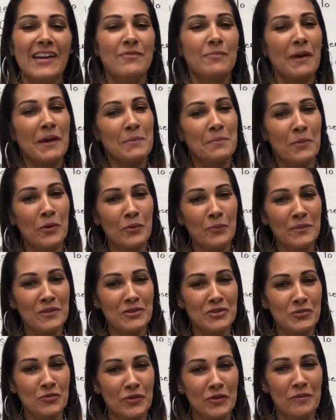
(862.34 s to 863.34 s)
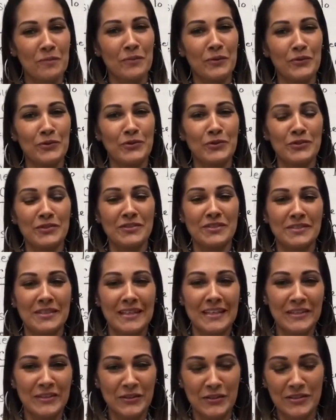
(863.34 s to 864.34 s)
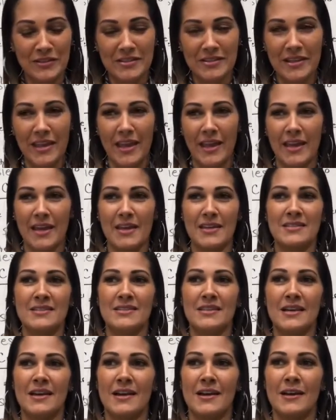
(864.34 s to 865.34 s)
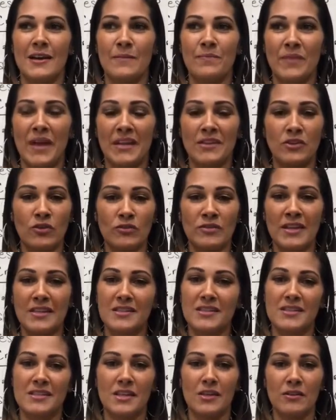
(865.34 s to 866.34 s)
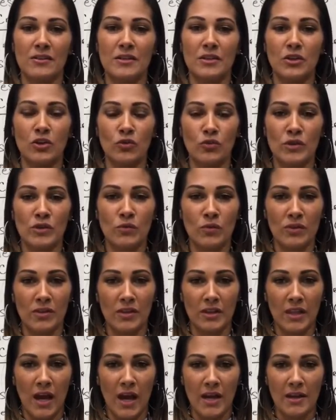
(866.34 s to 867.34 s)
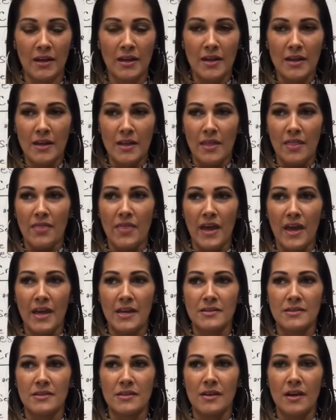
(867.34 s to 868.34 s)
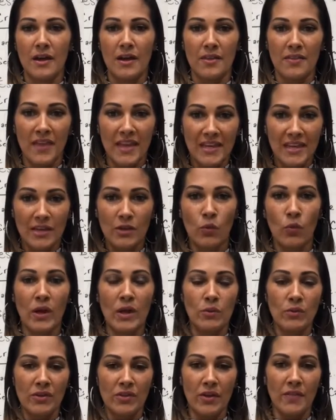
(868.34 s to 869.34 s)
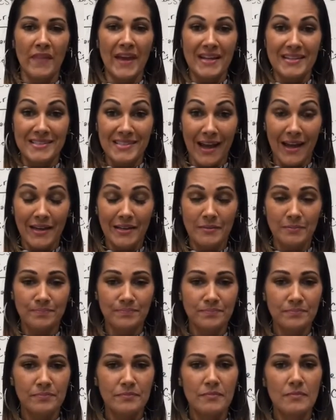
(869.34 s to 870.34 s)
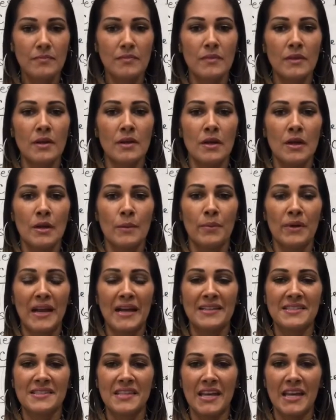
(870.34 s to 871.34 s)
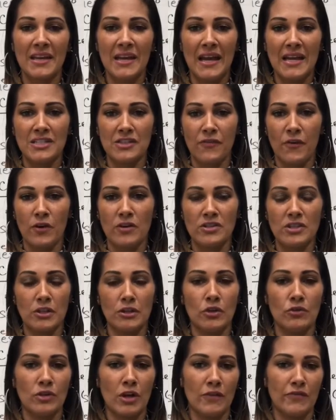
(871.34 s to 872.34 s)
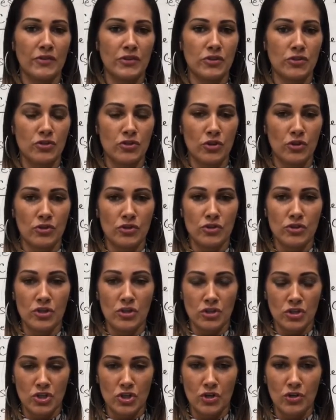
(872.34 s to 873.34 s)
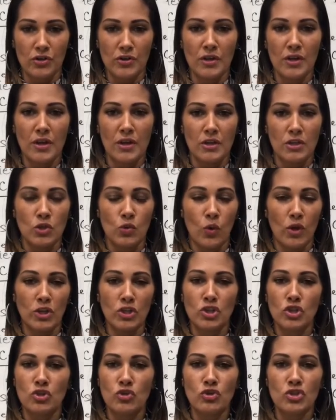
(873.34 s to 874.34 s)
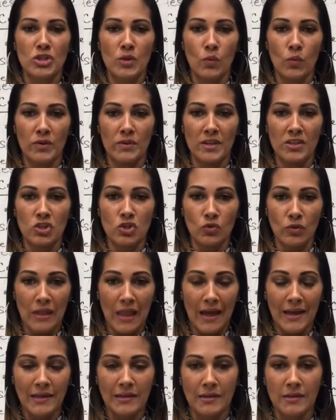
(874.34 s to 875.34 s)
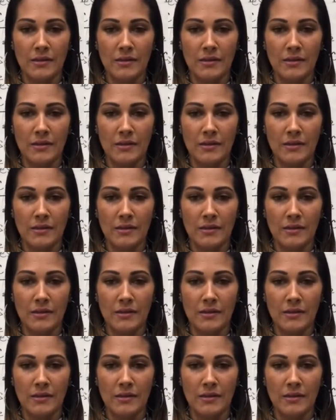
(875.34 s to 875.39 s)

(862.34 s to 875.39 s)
moments with builders, lenders, and I don't necessarily agree with a lot that they get away with on that side. But I say, as far as a loan officer is concerned, you want to choose someone that you like,